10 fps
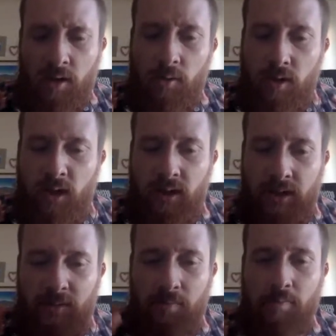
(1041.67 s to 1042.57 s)
There was like
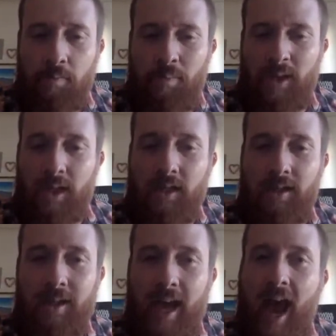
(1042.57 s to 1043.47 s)
these
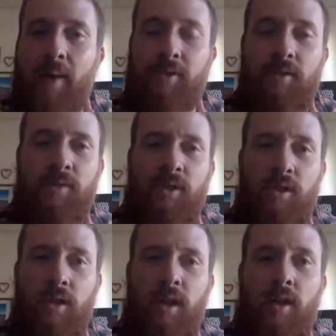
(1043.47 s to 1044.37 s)
big gaps of
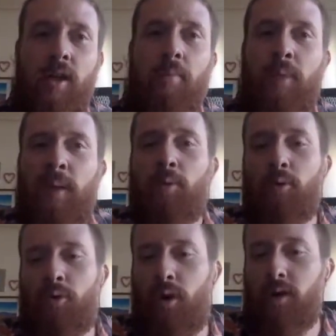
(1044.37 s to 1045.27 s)
just like
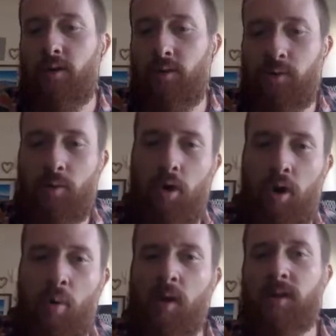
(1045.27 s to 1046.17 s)
people trying to do some
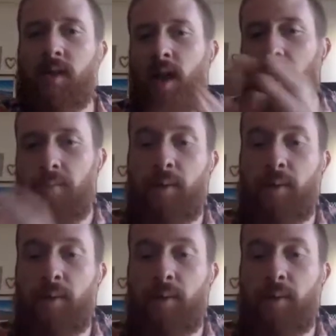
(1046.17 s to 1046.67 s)
work on one side,